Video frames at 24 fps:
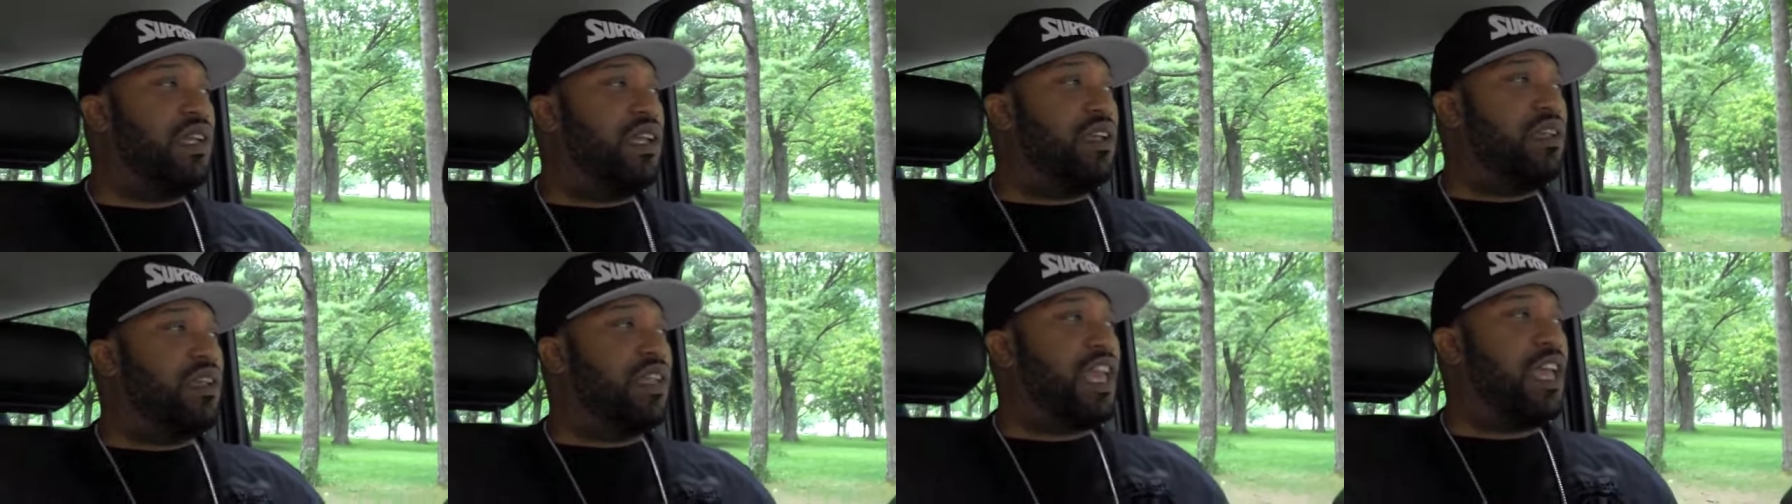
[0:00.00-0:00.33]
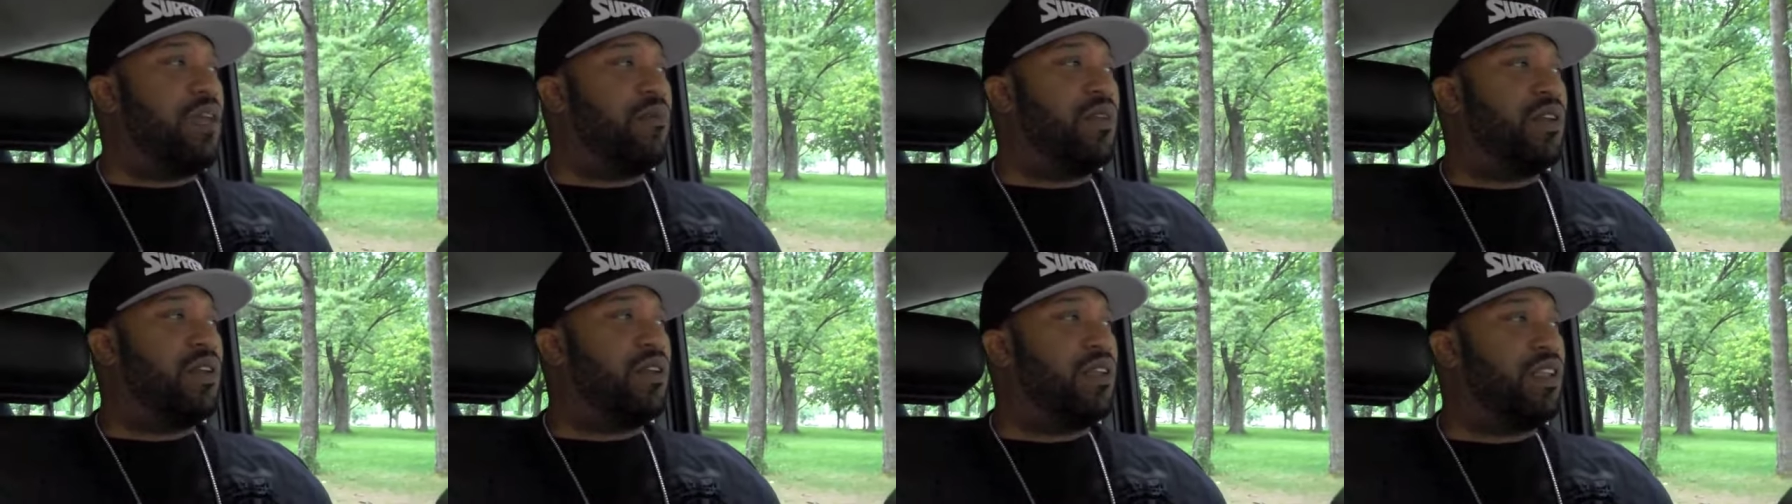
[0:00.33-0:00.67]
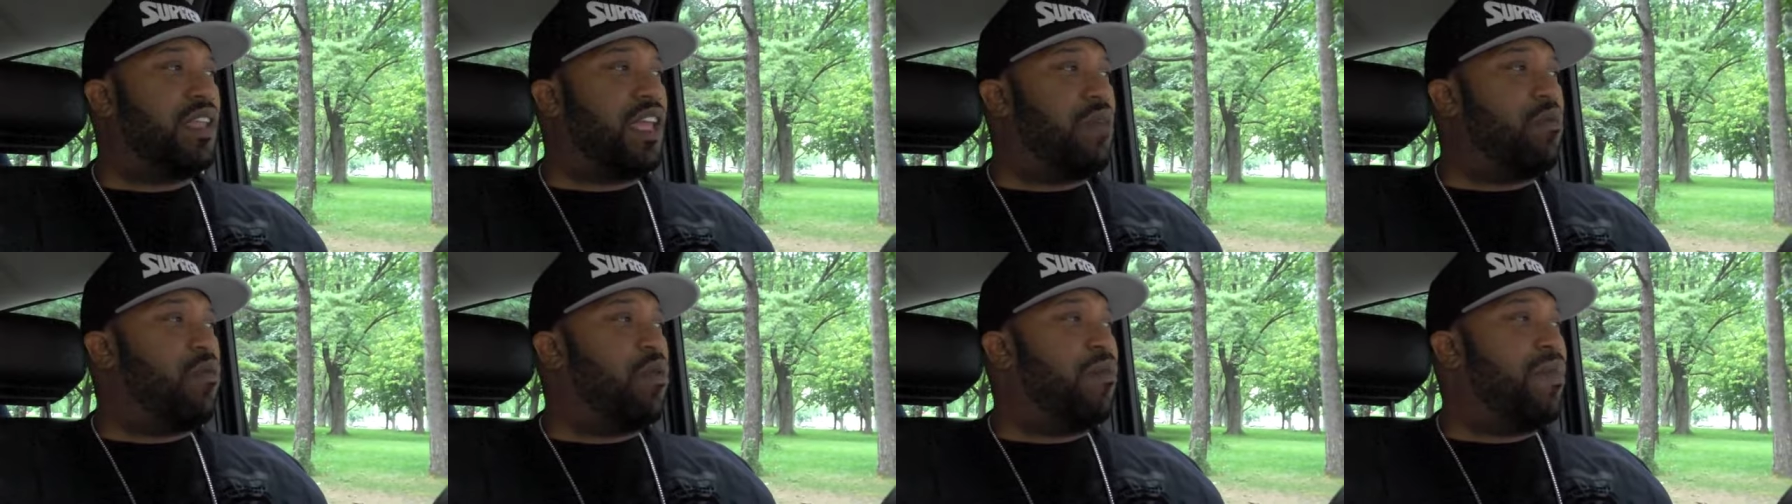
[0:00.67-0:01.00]
came
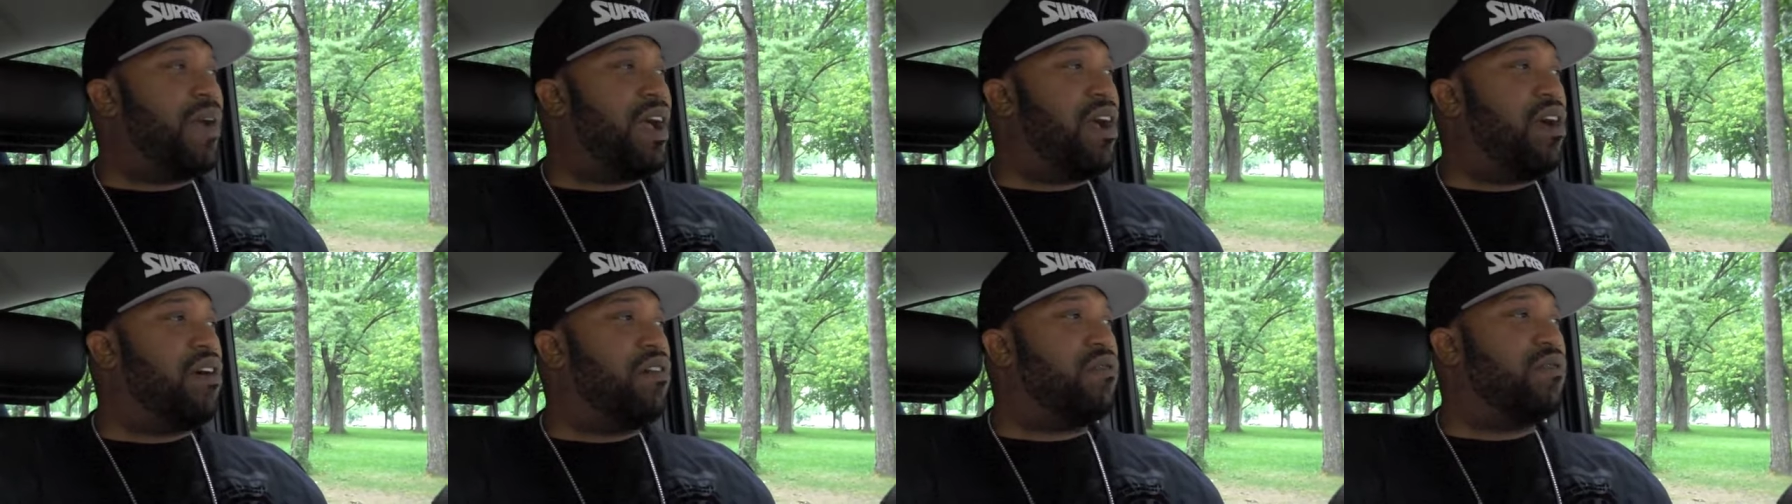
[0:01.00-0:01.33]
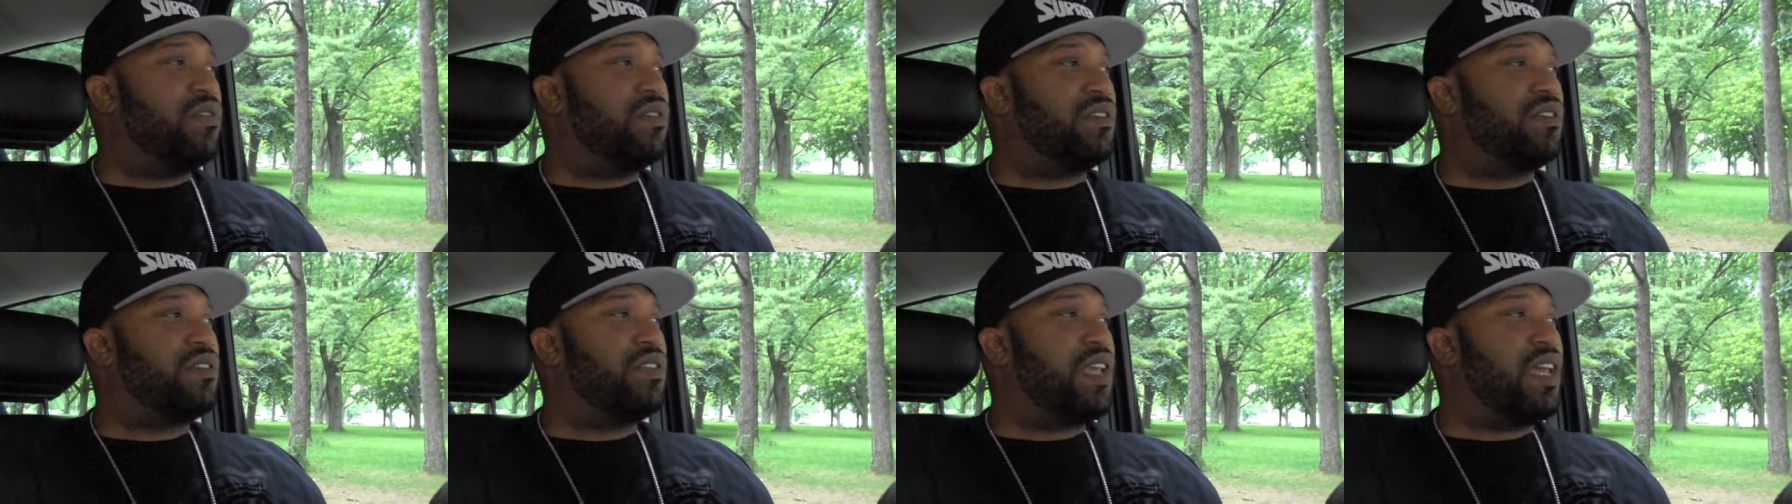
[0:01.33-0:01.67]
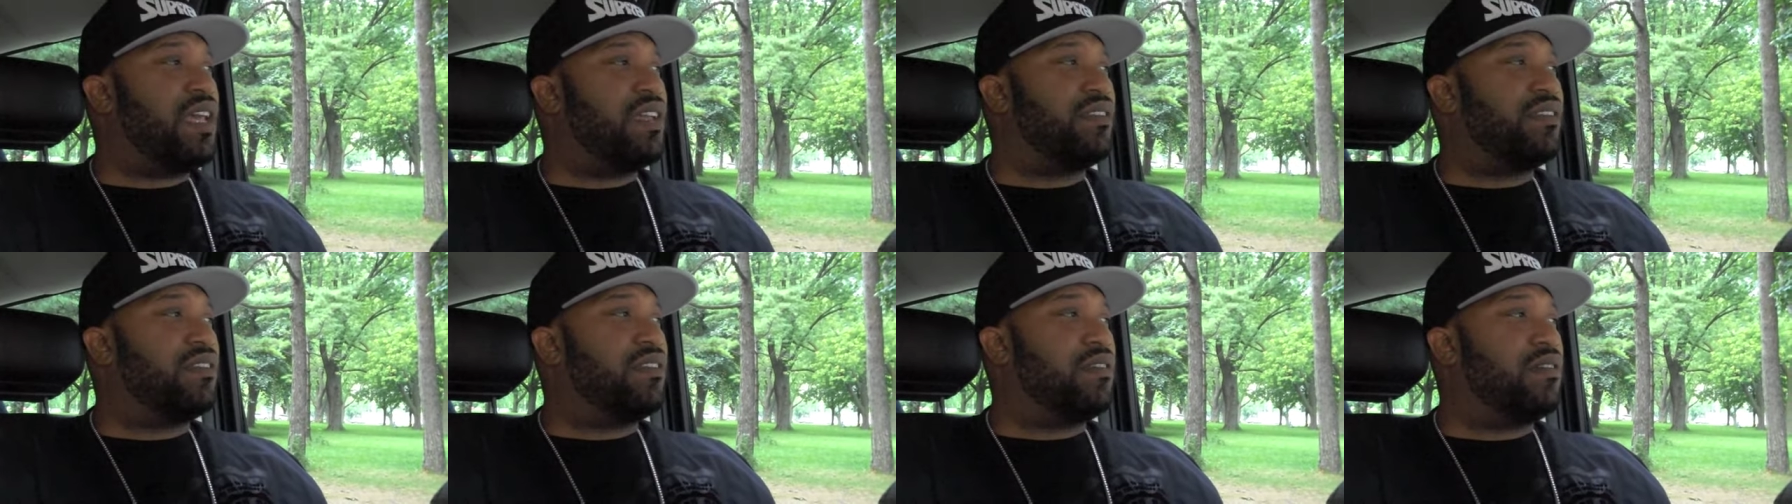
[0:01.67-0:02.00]
came about was
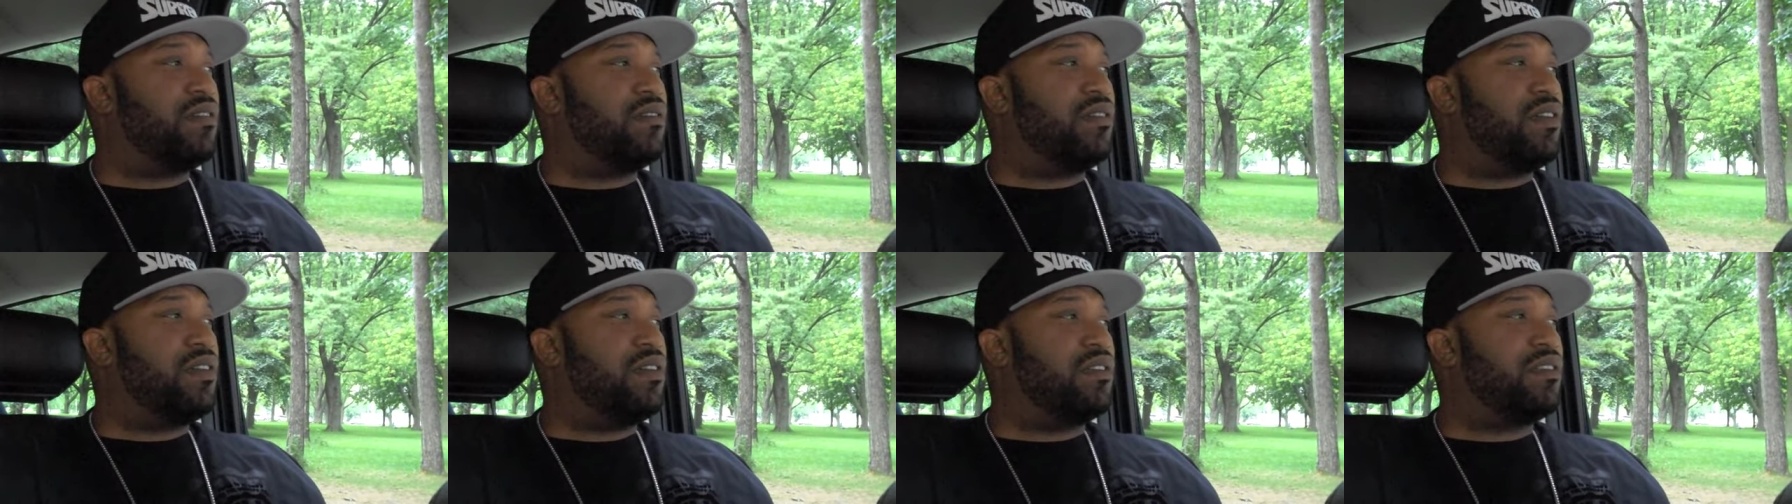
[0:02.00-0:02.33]
as a,